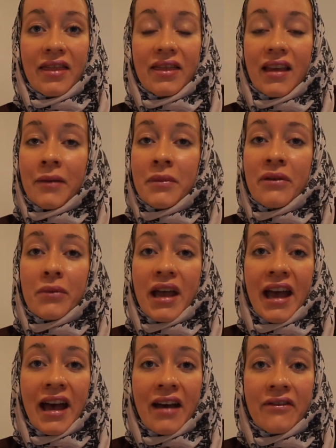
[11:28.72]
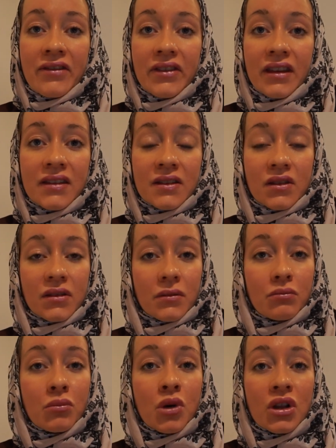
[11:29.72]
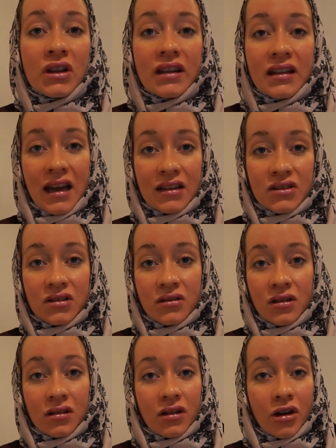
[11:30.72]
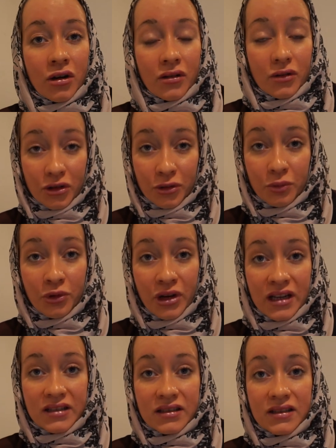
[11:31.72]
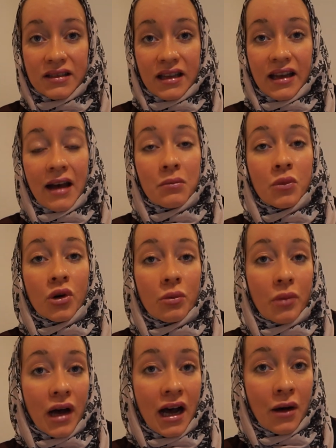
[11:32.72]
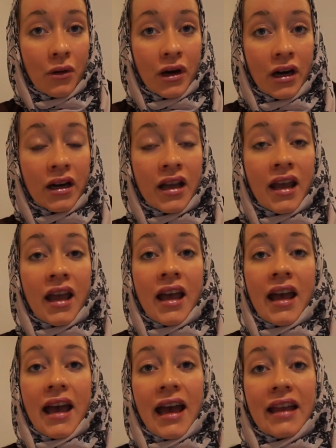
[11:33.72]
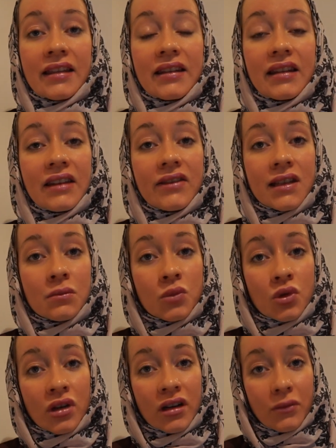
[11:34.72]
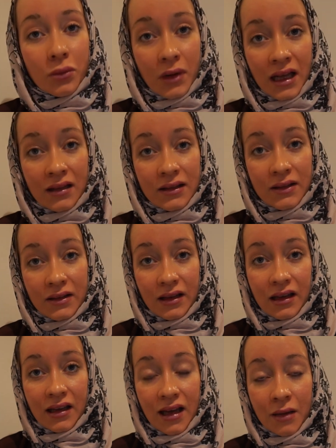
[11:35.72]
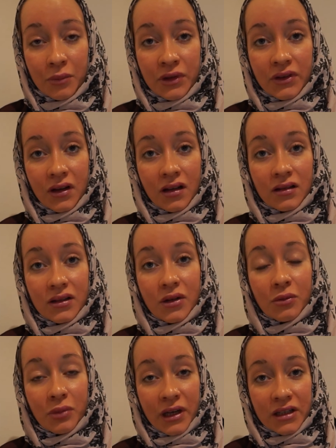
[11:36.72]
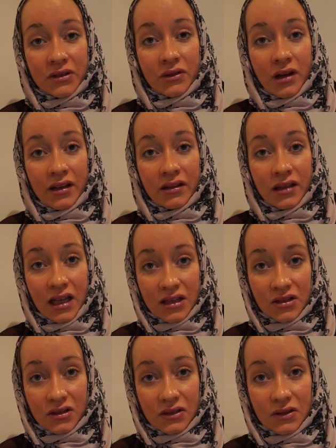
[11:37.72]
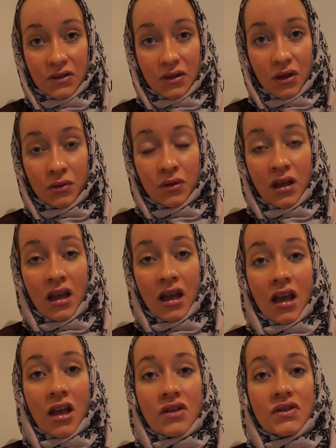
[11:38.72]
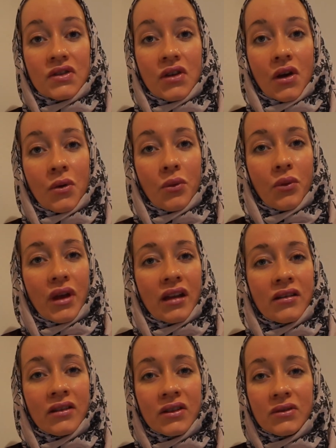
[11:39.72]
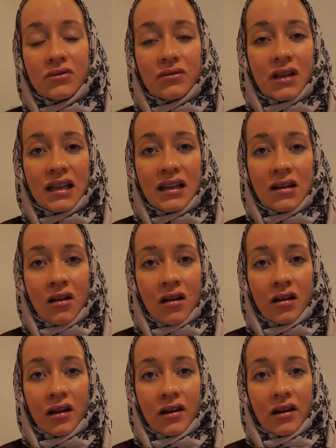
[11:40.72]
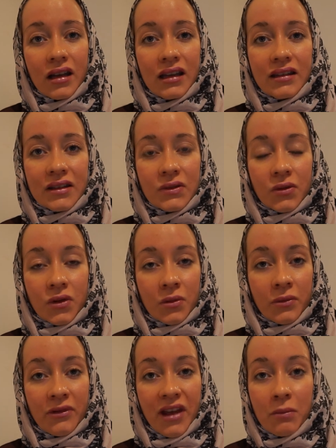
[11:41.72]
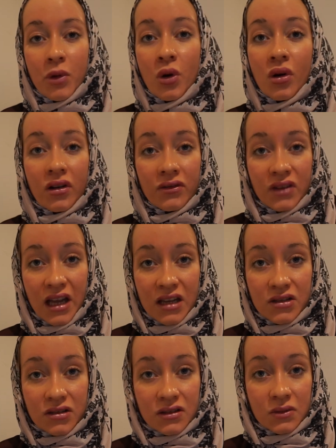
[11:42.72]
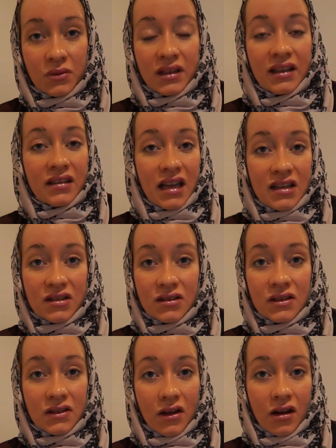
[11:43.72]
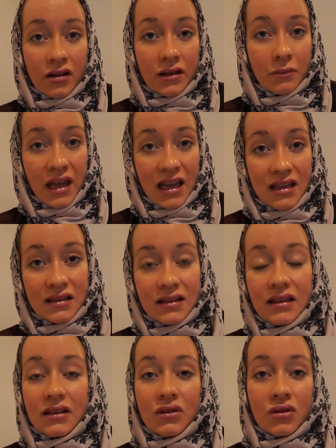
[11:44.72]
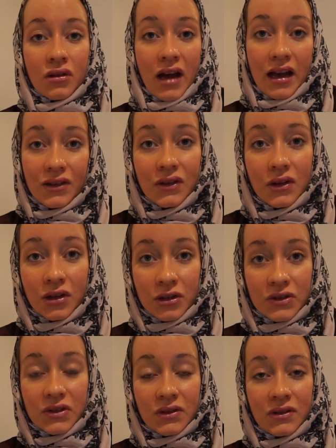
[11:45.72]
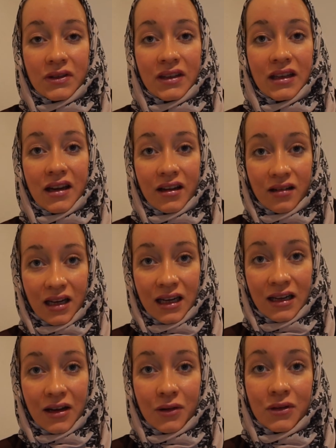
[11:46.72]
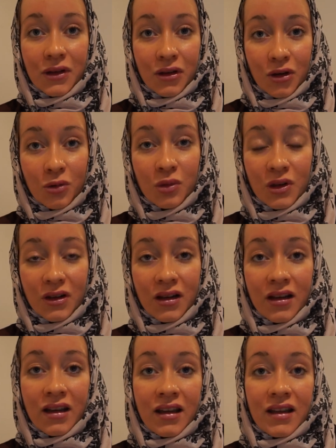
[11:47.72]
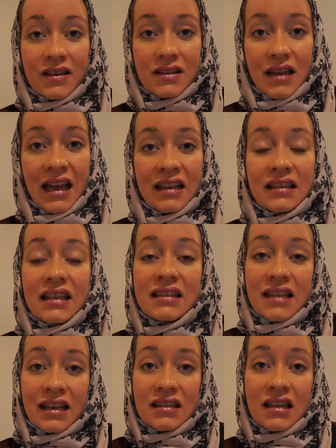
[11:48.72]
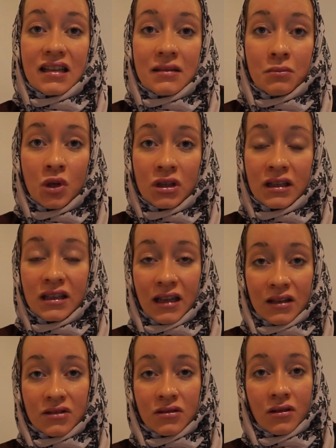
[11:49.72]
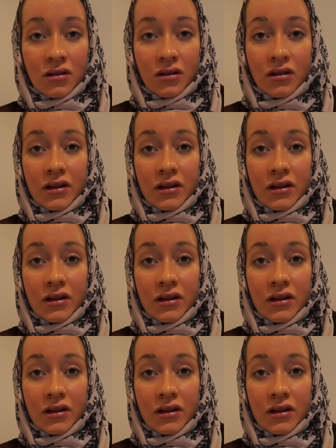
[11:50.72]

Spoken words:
I mean, we have these multinational corporations that have more power and even more wealth in capital compared to other nations, you know. So we are not really longer in this form of epoch of nations, where the nations are the main, you know, actors on the arena, on the global scale. It's actually the multinational